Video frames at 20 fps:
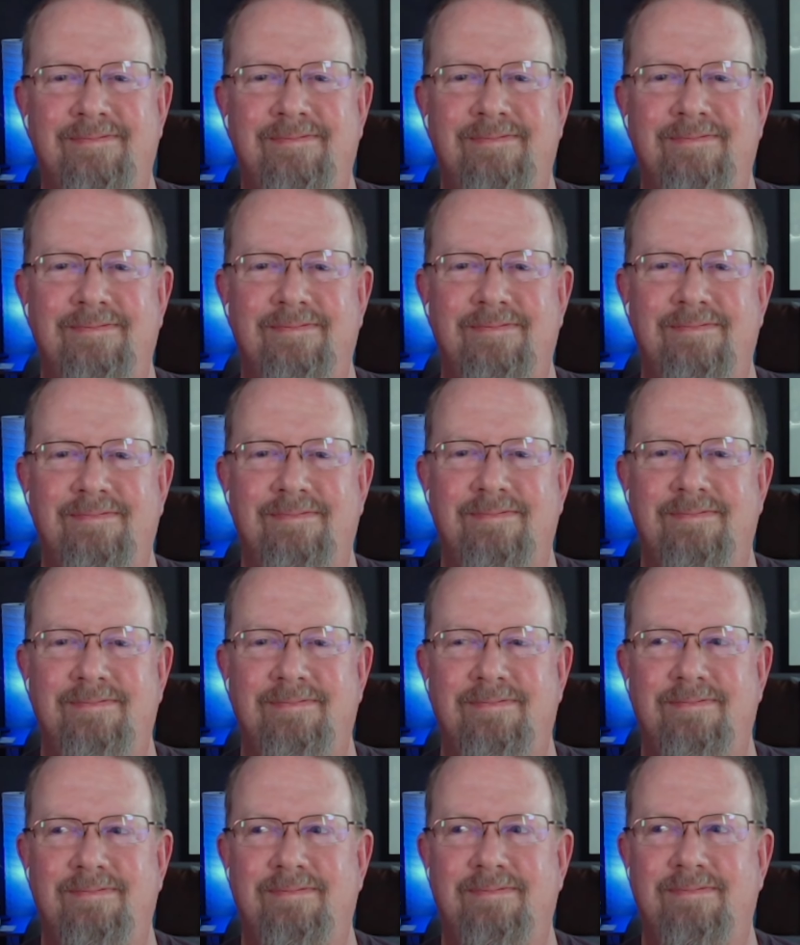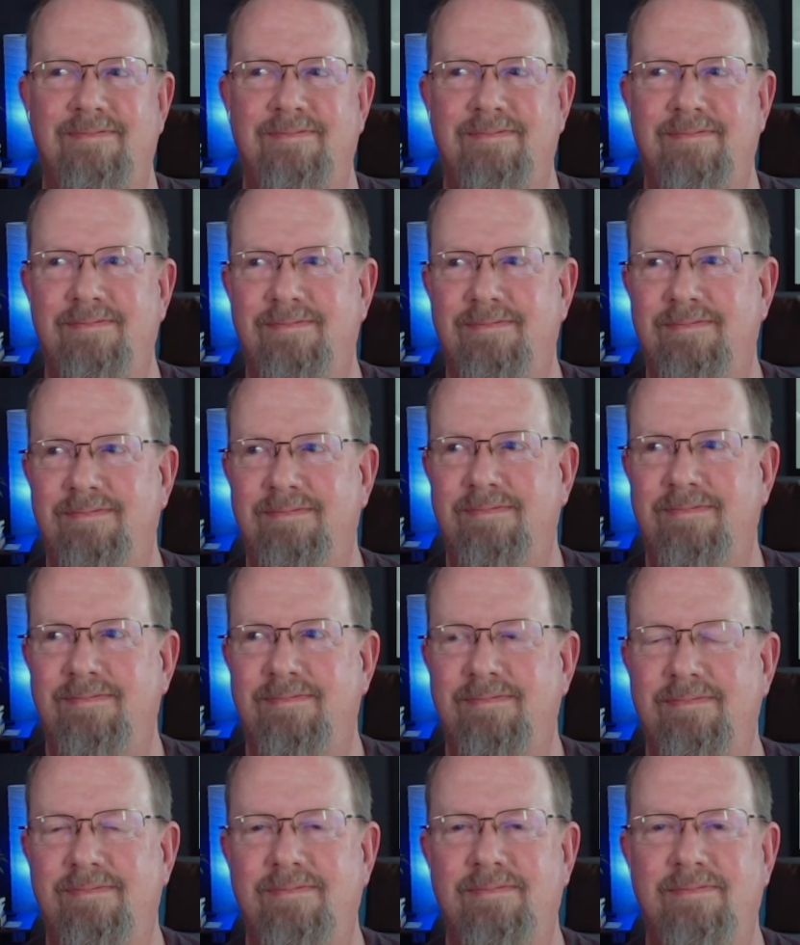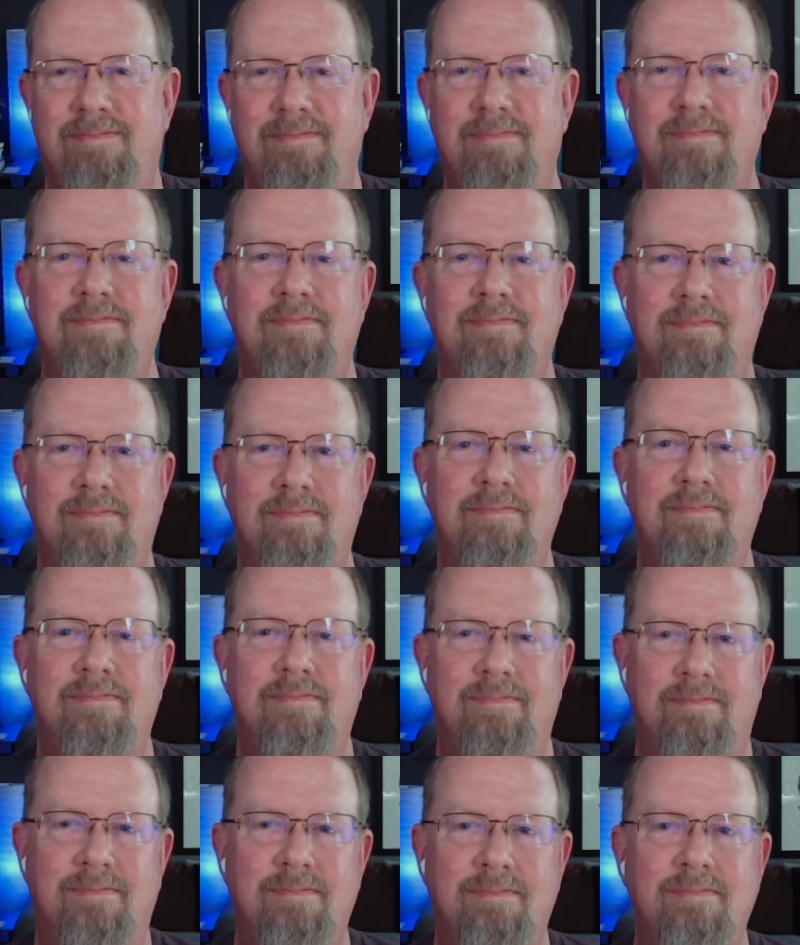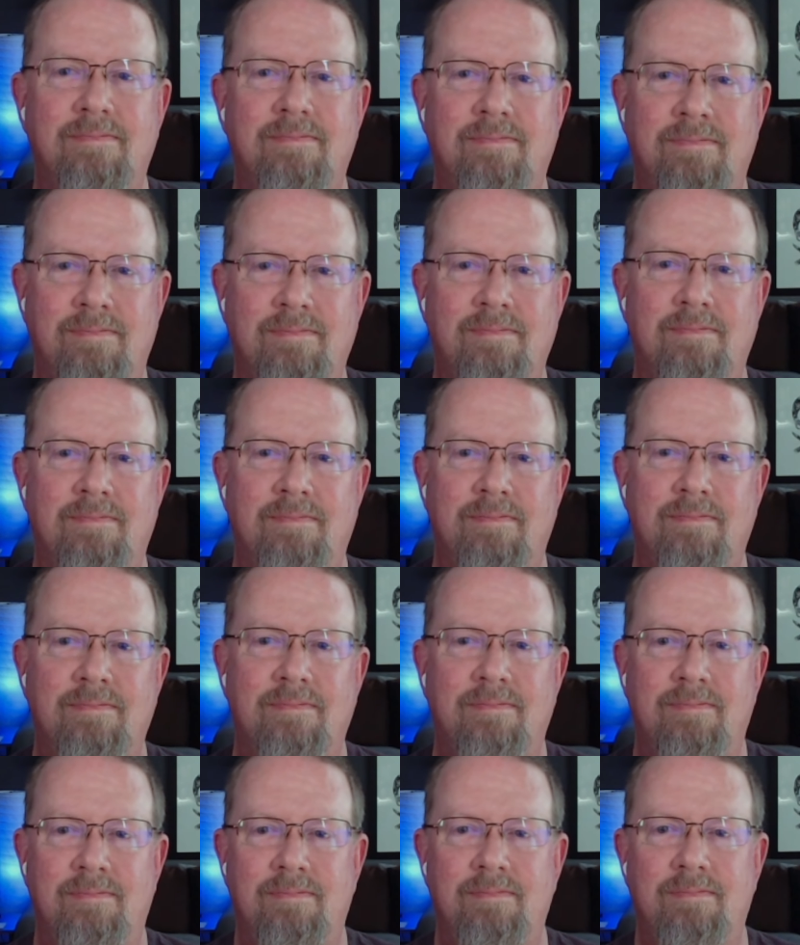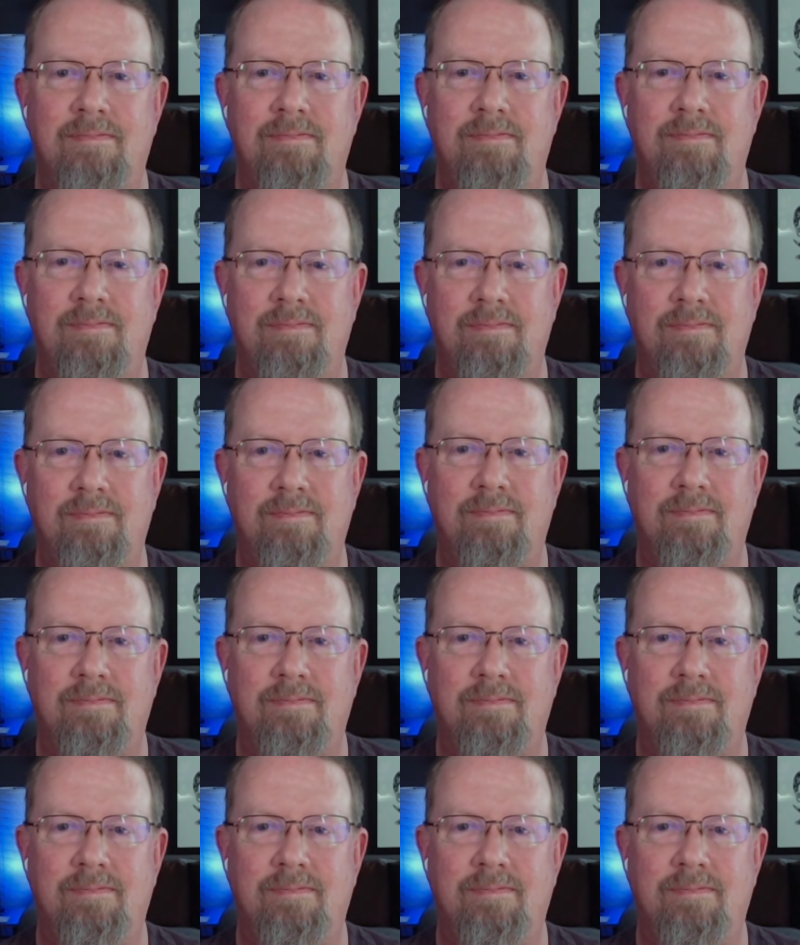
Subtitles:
[no speech]